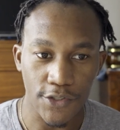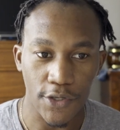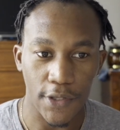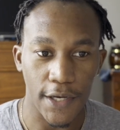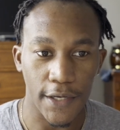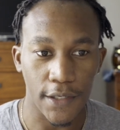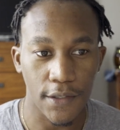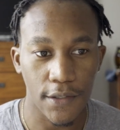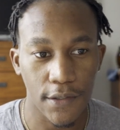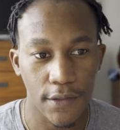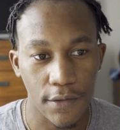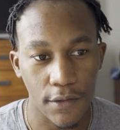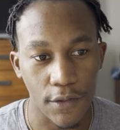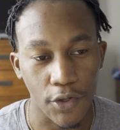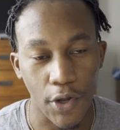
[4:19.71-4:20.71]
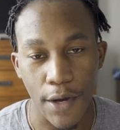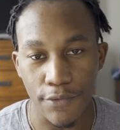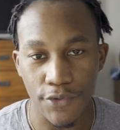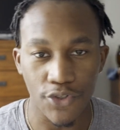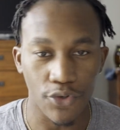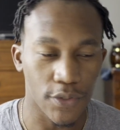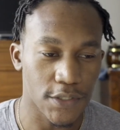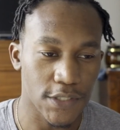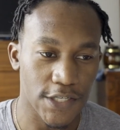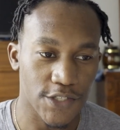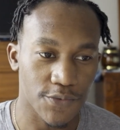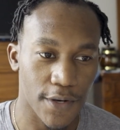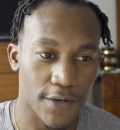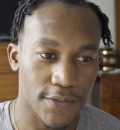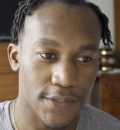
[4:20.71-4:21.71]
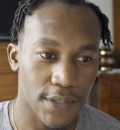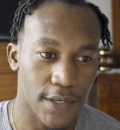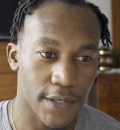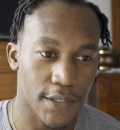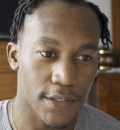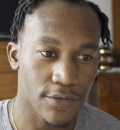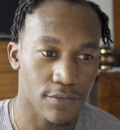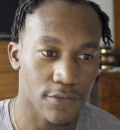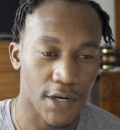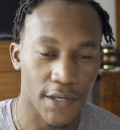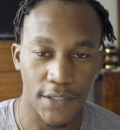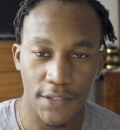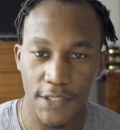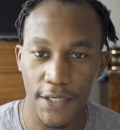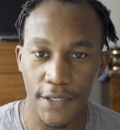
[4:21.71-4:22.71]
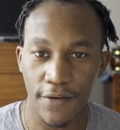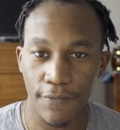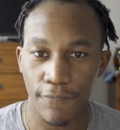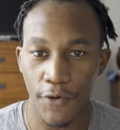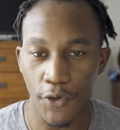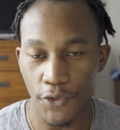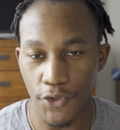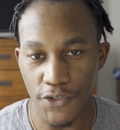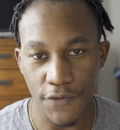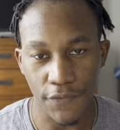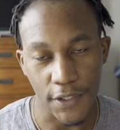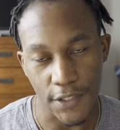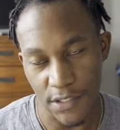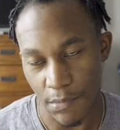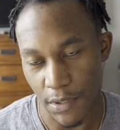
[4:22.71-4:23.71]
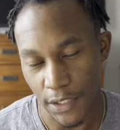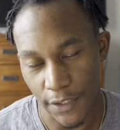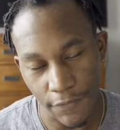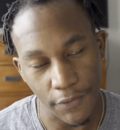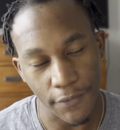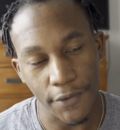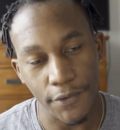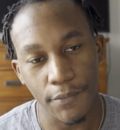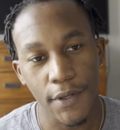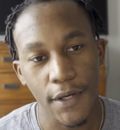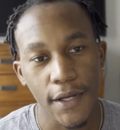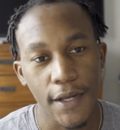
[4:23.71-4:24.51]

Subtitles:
So like I was doing a test where I was like trying to take photos of things in my living room,